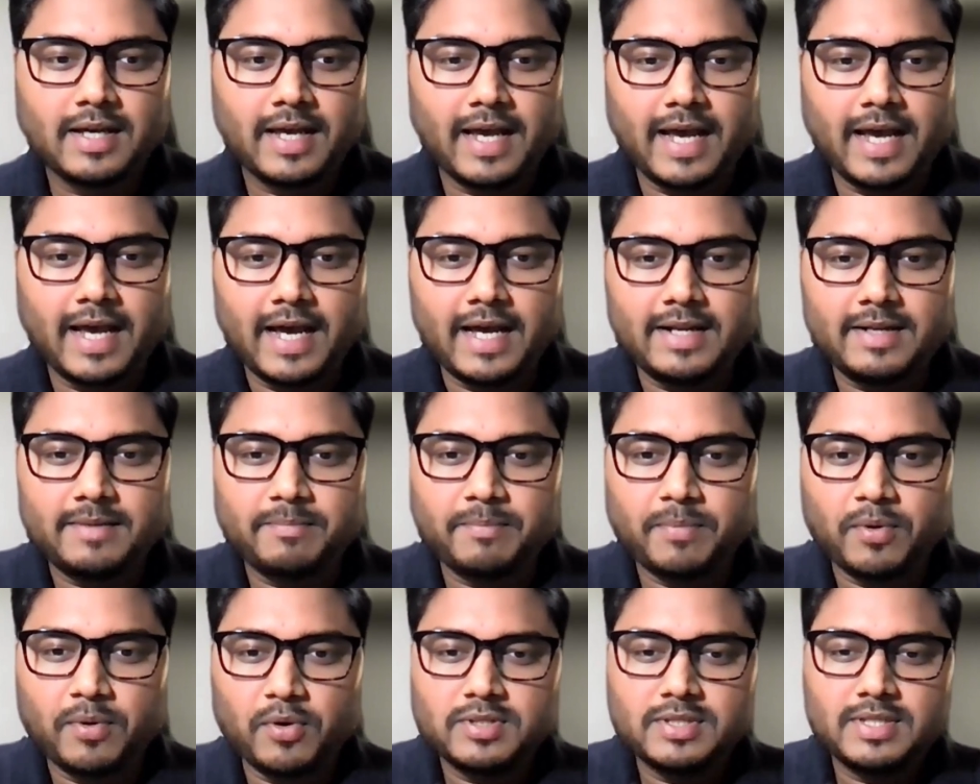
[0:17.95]

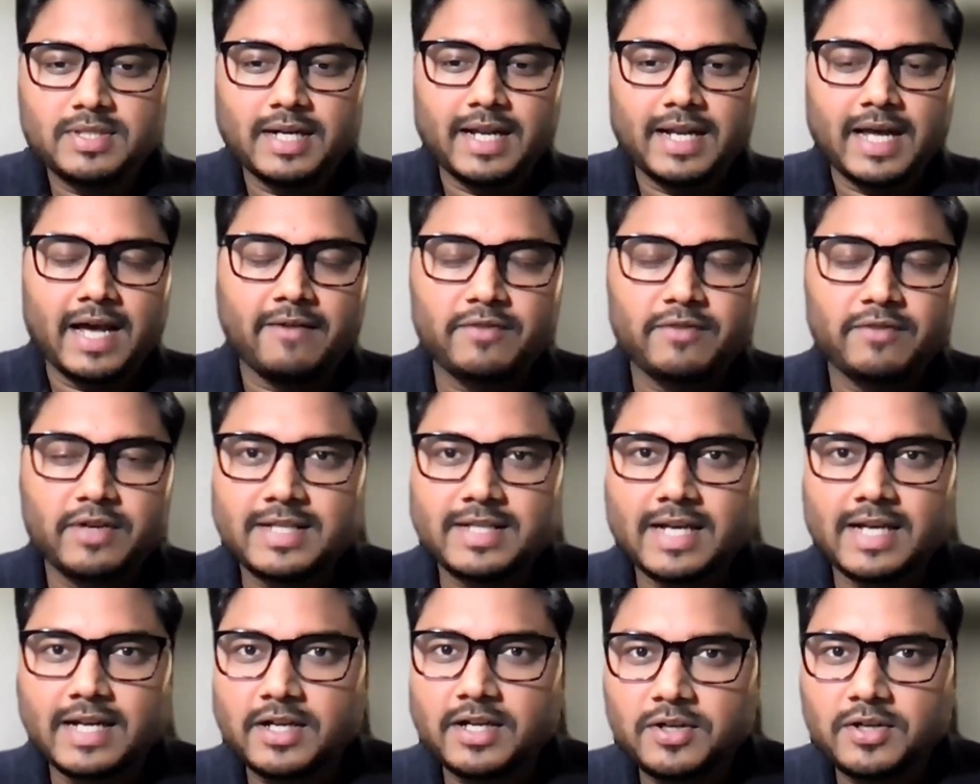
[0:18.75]
And post that, I have
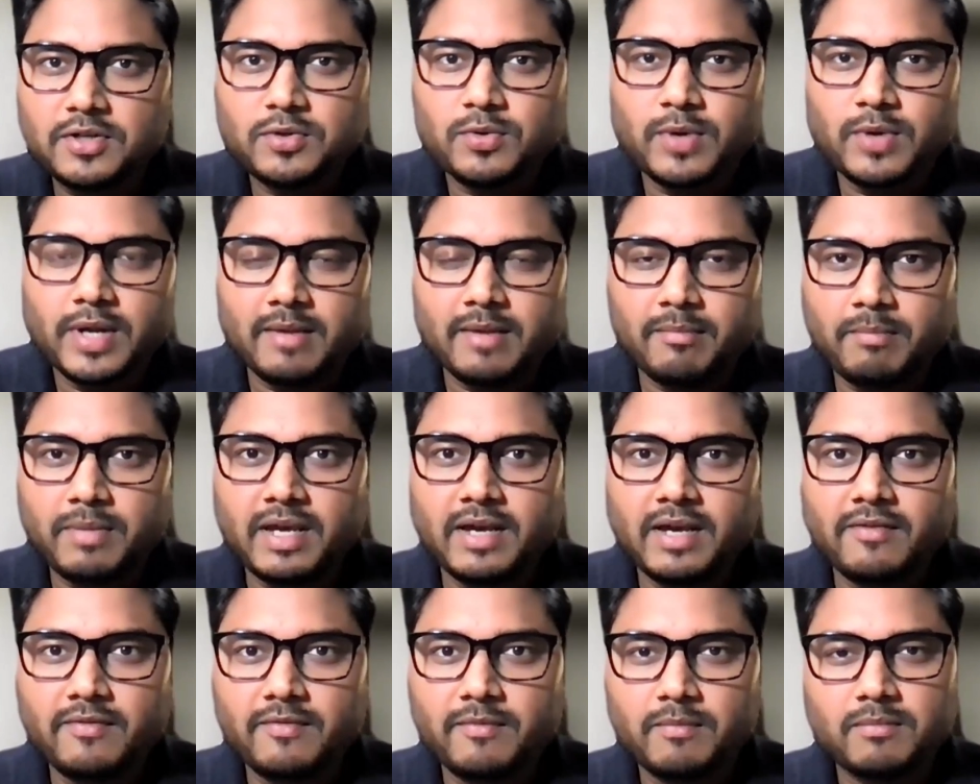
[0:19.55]
decided to do an
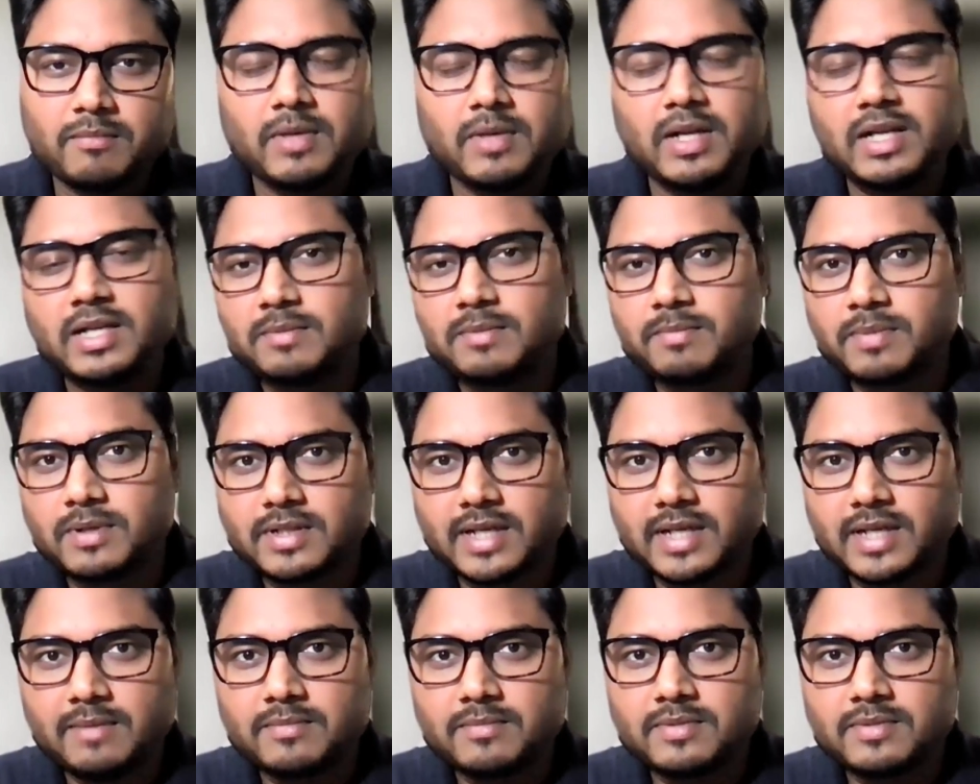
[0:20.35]
MBA multiple
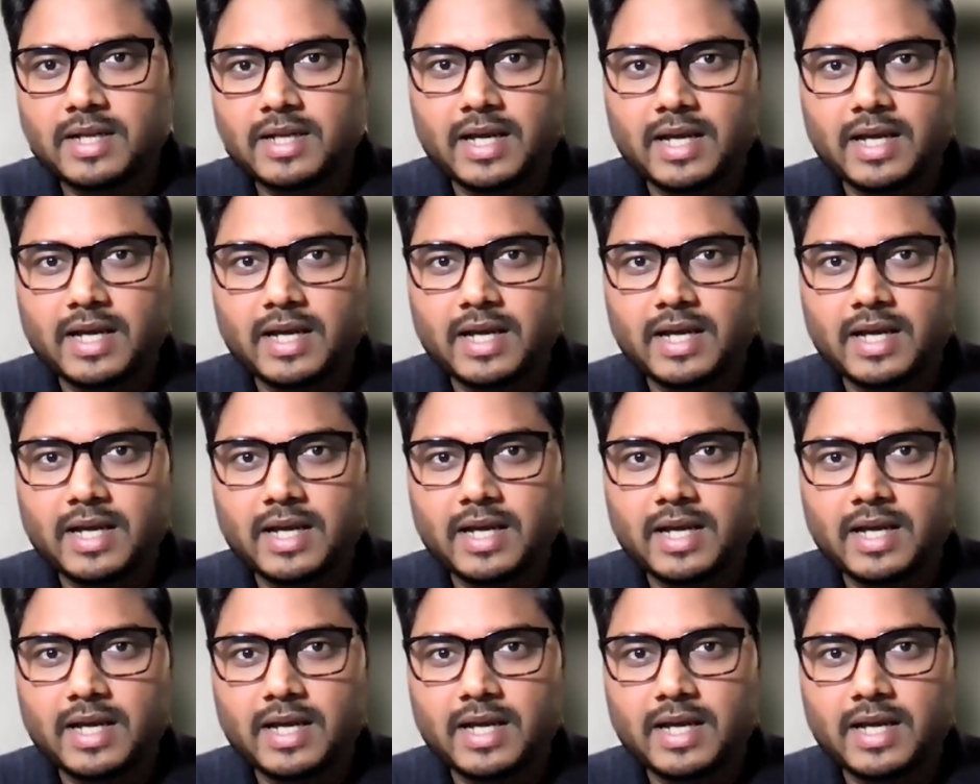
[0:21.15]
times.